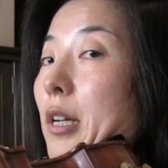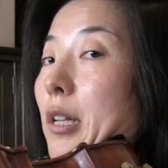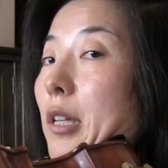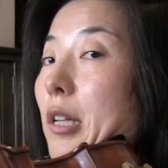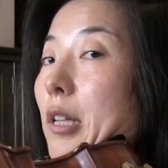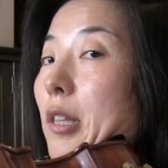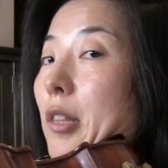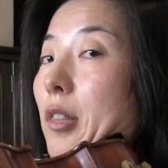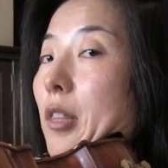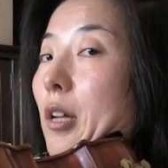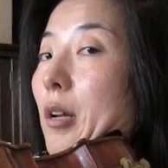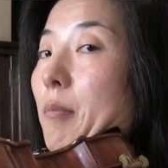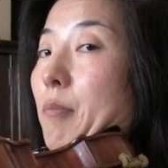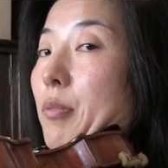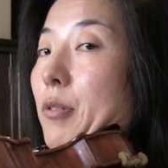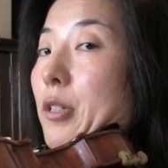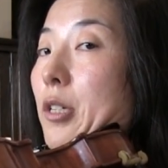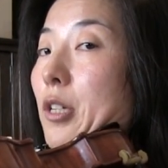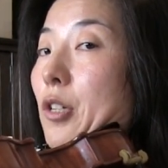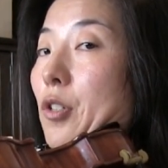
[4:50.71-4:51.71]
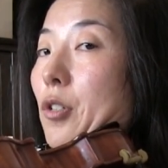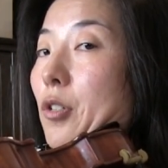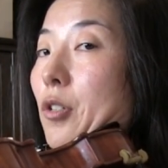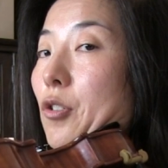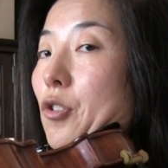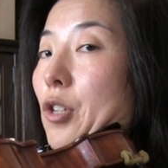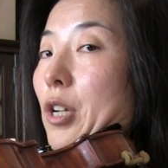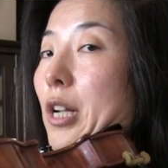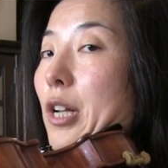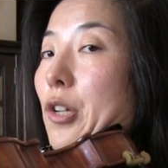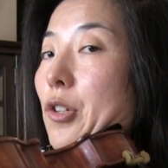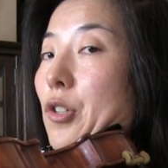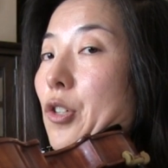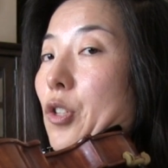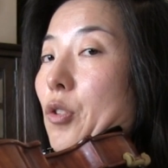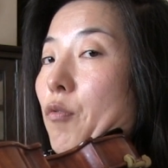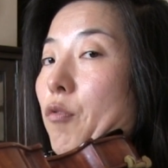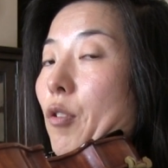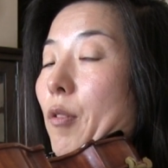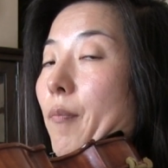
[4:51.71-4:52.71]
the thumb position
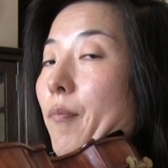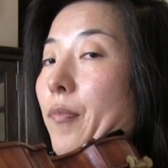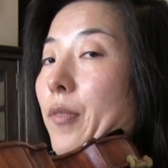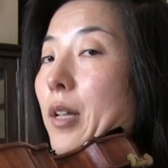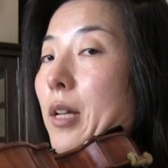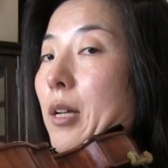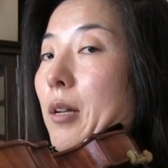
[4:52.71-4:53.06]
changes from